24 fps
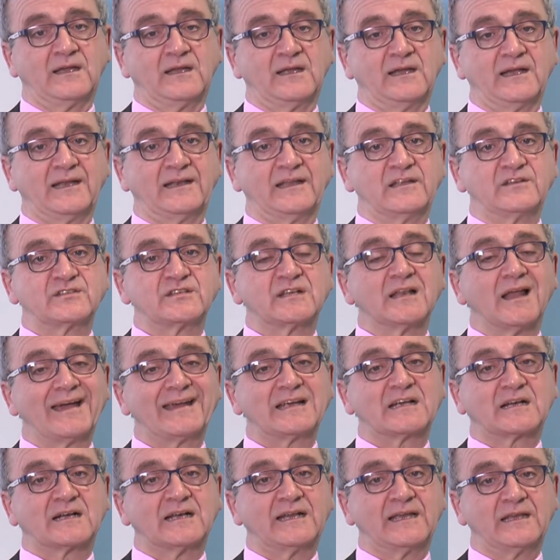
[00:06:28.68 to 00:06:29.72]
It is
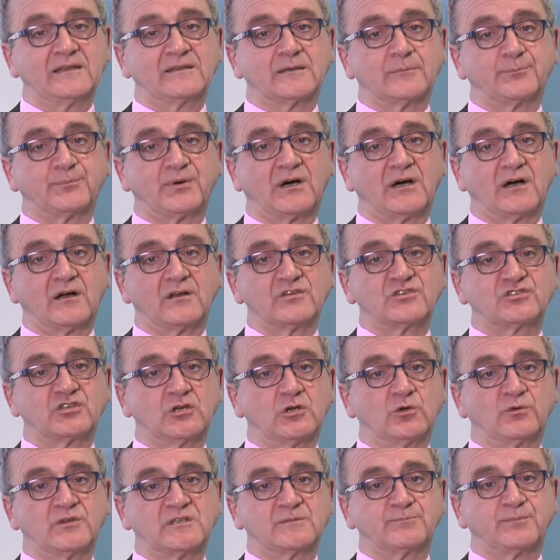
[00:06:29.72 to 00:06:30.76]
likely that Part
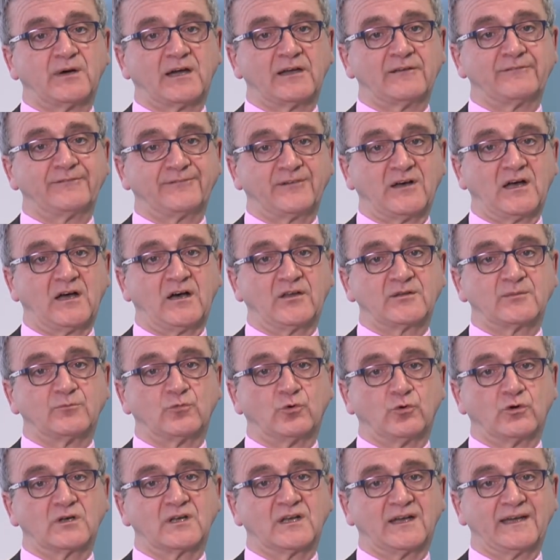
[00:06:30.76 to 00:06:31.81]
2 is by far the
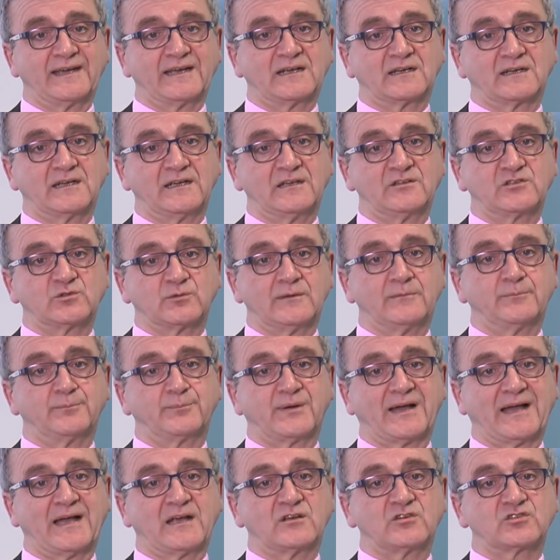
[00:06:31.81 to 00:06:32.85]
more likely to
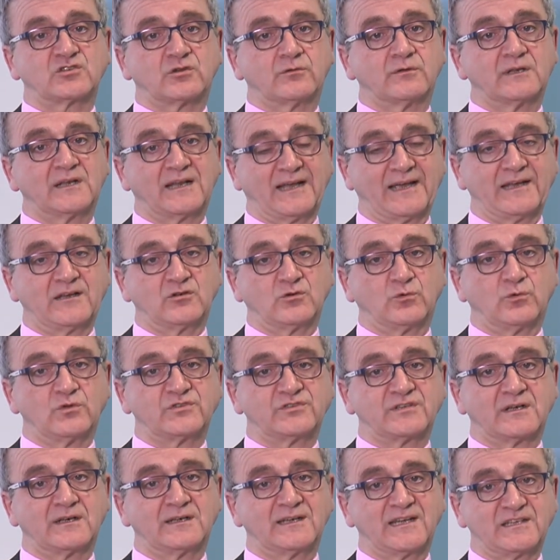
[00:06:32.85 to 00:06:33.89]
impact on
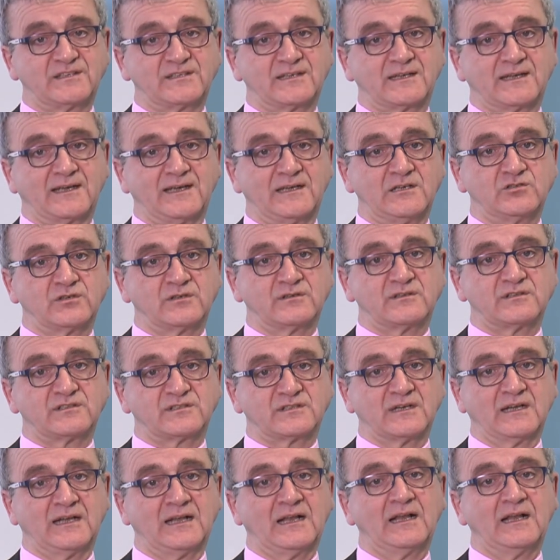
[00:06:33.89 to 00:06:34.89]
landlords and letting agents,